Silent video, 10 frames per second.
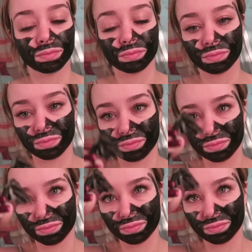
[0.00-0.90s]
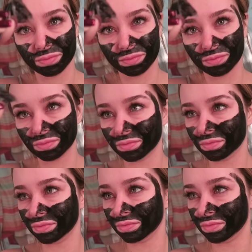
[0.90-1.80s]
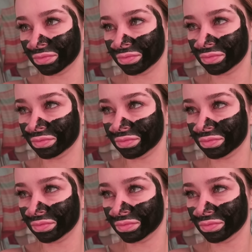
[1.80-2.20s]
Nothing is said.